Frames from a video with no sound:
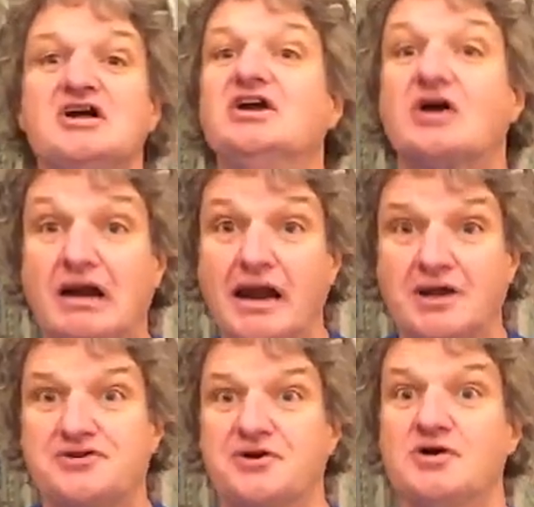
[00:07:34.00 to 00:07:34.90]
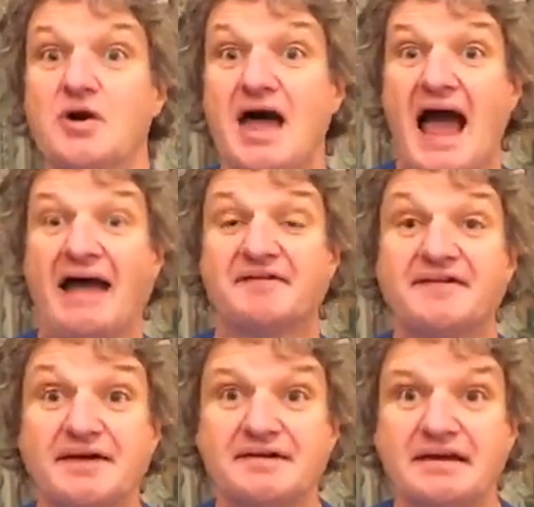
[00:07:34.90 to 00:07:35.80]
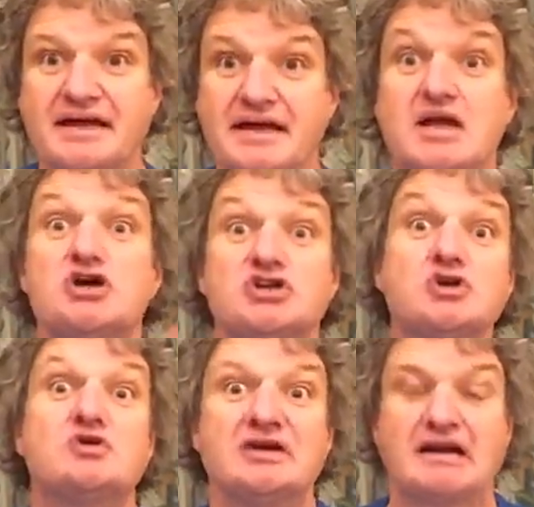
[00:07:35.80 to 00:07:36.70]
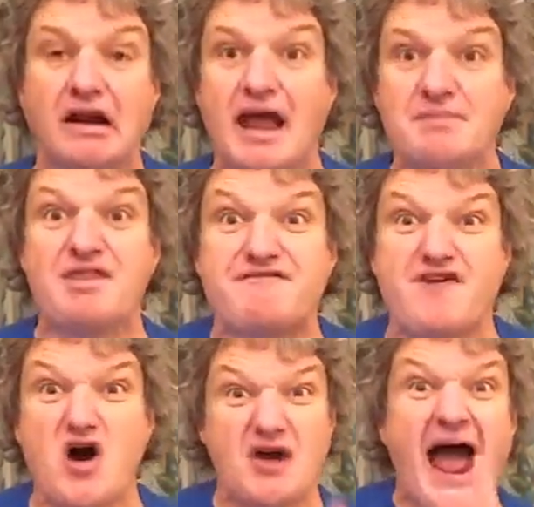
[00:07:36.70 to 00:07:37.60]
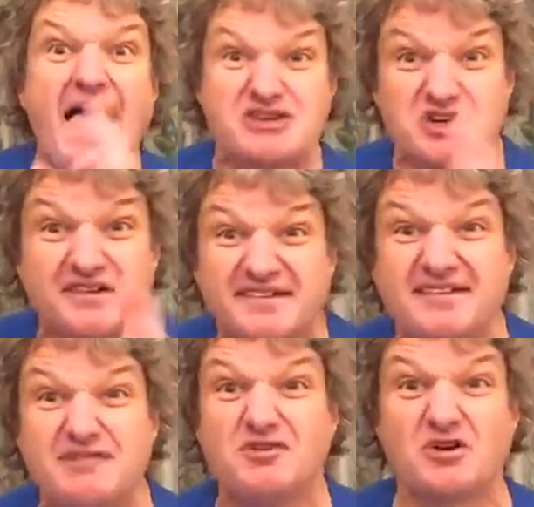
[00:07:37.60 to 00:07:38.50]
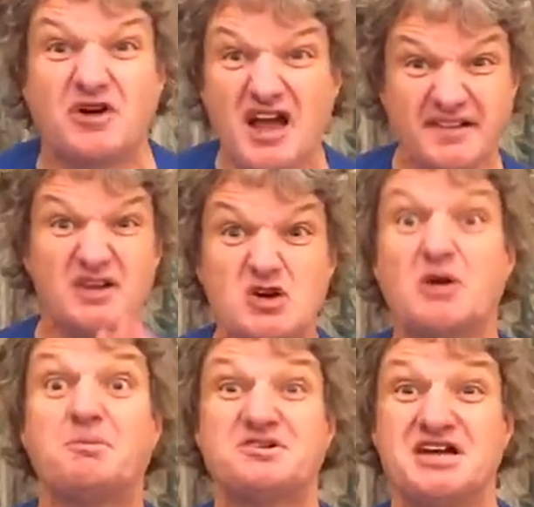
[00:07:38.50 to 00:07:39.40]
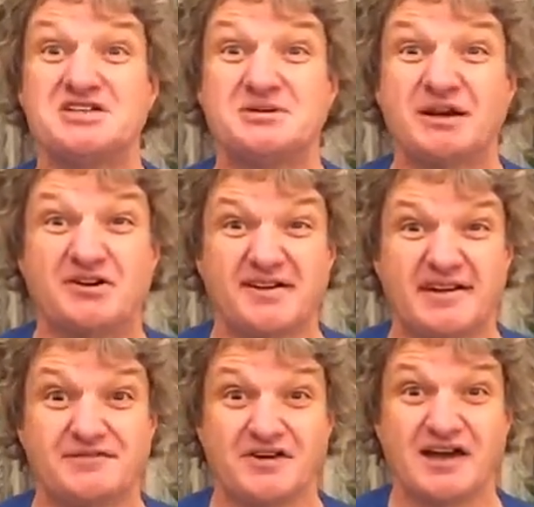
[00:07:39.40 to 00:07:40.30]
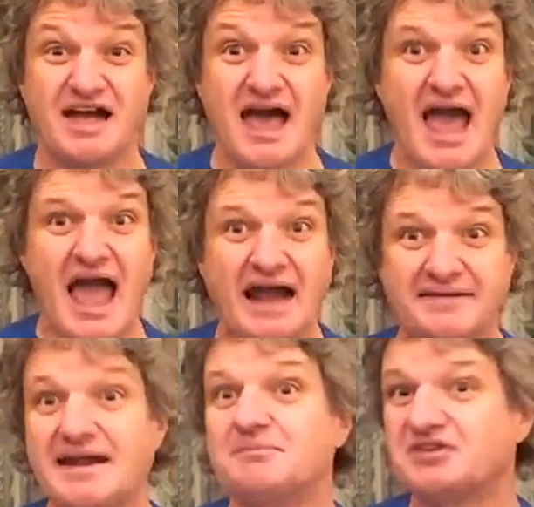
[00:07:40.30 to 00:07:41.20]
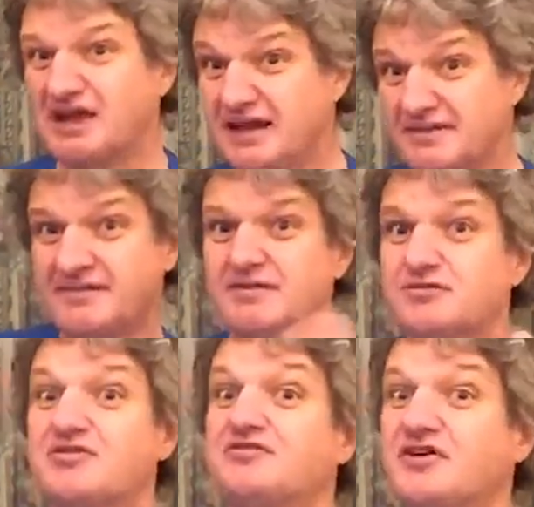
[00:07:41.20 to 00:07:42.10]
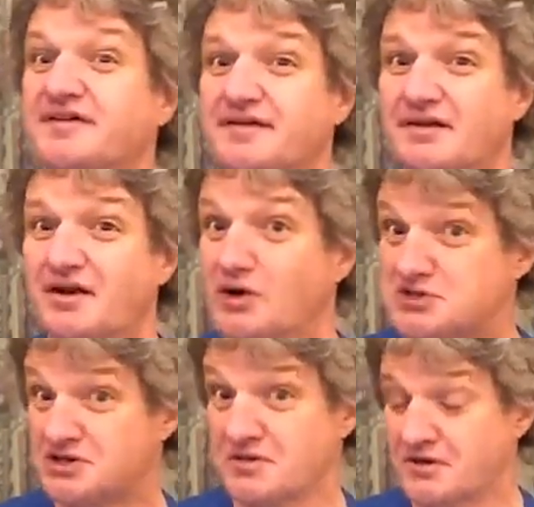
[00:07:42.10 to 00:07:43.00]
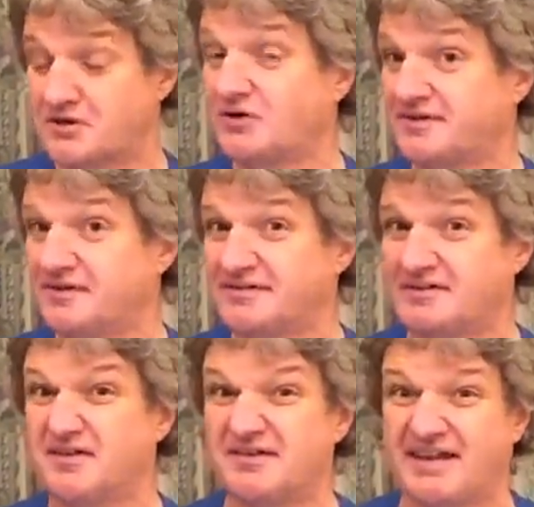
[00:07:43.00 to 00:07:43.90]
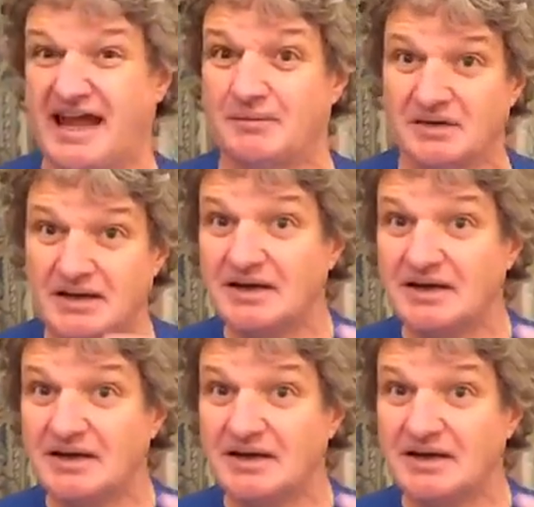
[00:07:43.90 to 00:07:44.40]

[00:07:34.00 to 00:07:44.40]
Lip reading: you click through, and suddenly you can claim the phone just as if you're, so you can pretend to be Christopher. Except, and here's the sort of reverse psychology that the crooks used in this scam.